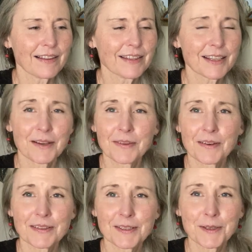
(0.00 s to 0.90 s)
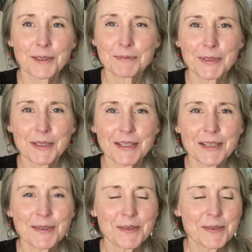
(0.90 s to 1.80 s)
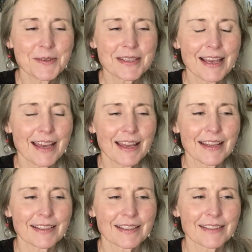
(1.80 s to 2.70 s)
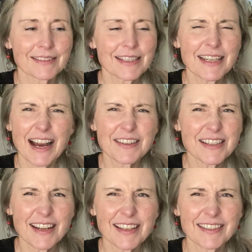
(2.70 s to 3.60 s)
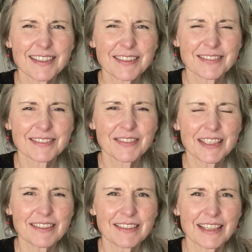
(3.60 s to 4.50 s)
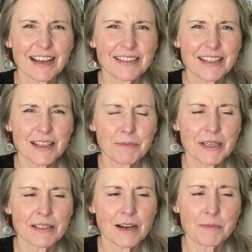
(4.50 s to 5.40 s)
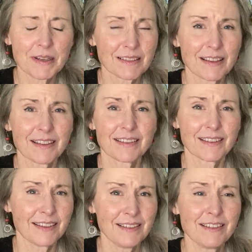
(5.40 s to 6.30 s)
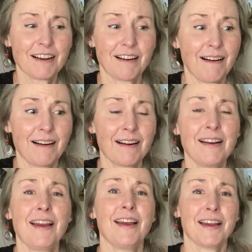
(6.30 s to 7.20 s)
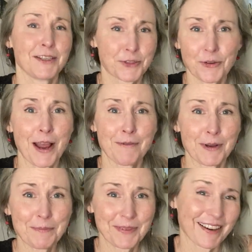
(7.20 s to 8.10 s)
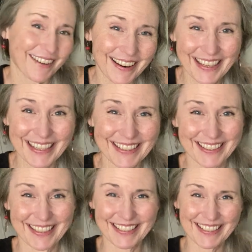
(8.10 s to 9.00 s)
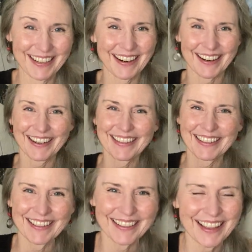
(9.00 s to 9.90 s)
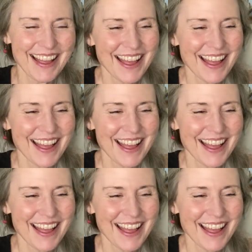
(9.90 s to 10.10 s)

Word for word: you know, told them the good news and, you know, gee, how should I, you know, what do you think? How should I get my guitar back? They're like, get in your car, drive up there and get your guitar. I